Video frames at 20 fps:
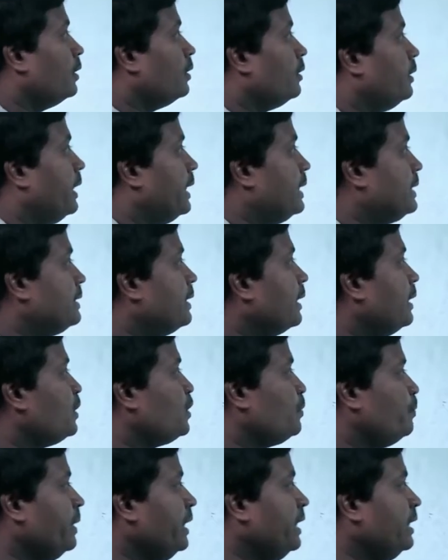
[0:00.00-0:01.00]
Dead
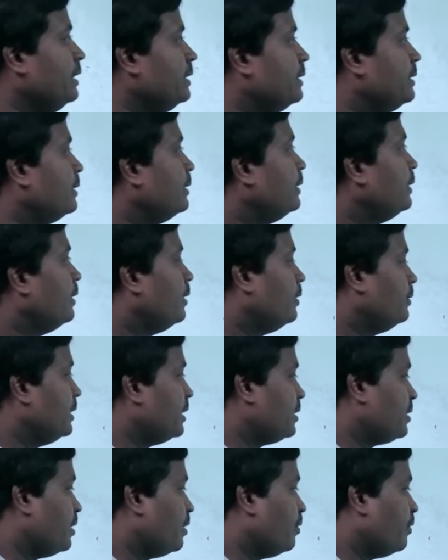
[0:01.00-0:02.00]
cells means,
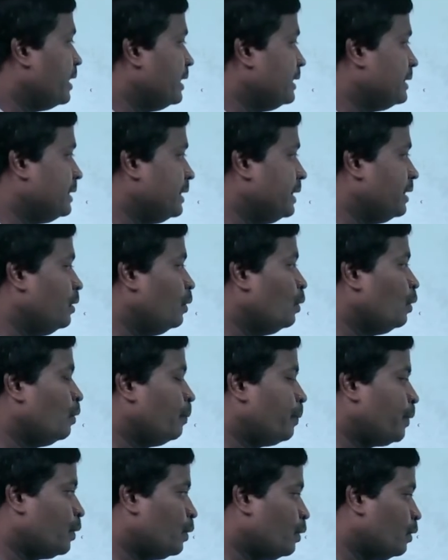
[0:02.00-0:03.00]
just now I said no
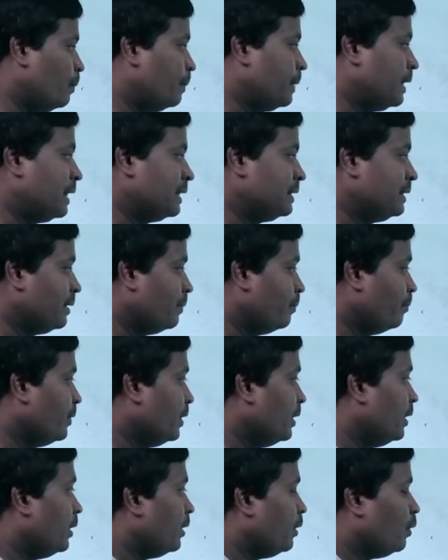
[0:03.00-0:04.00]
protoplasm.
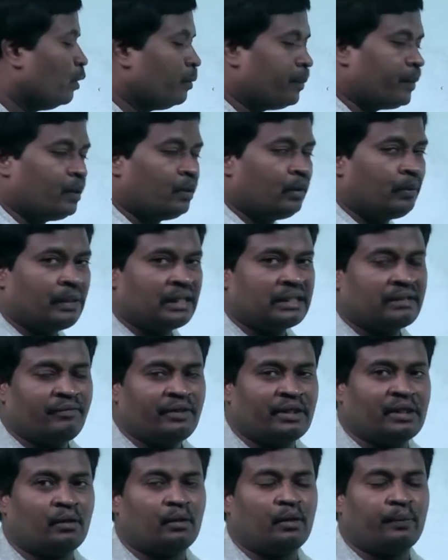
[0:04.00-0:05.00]
No protoplasm.
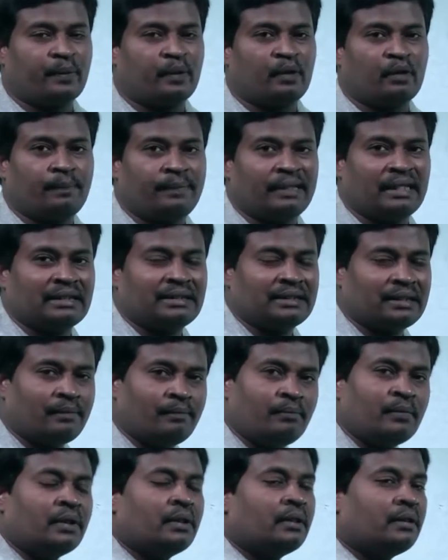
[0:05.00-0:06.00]
Without
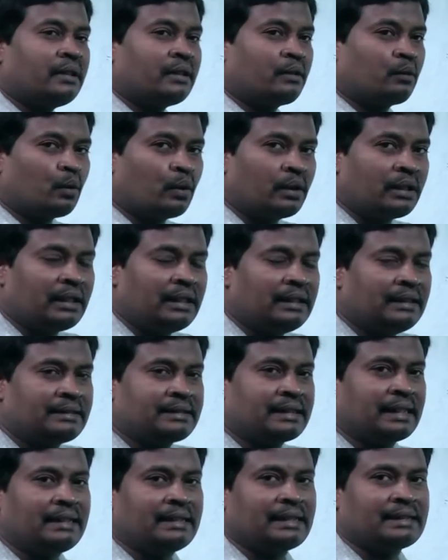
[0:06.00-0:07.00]
protoplasm, the total
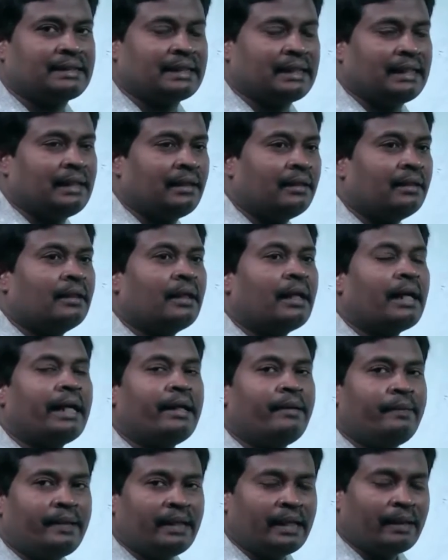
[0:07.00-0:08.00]
inside the cell
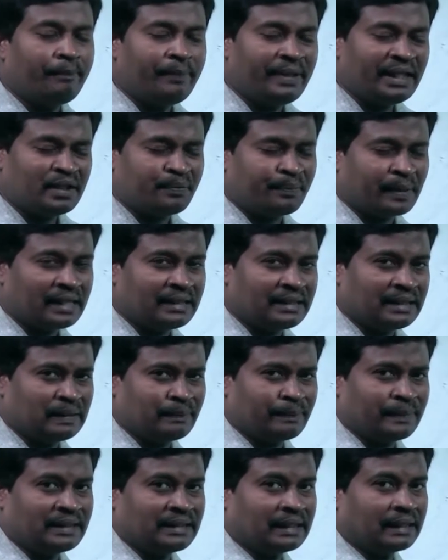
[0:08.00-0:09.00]
empty space is
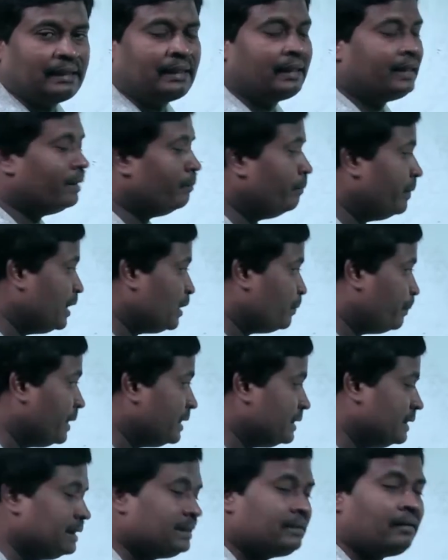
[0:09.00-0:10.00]
present. That empty
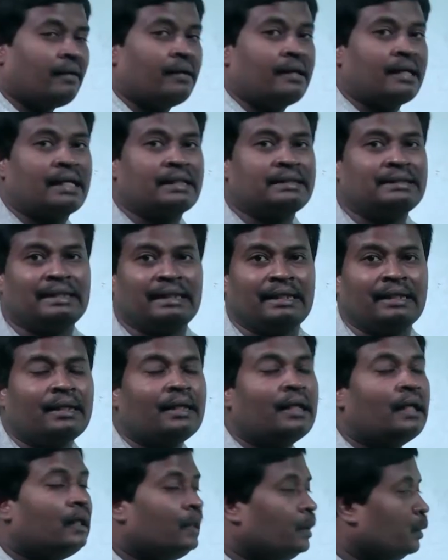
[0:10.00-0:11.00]
space is called as a
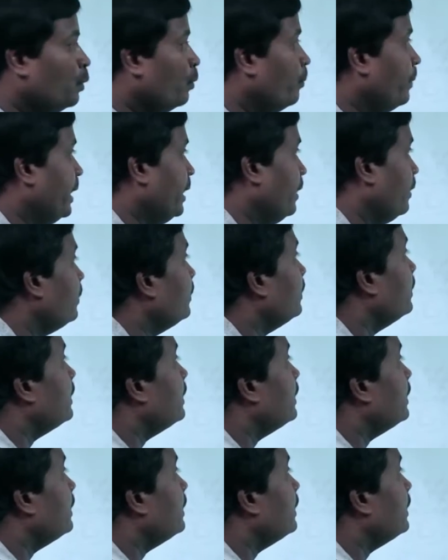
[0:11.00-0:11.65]
lumen.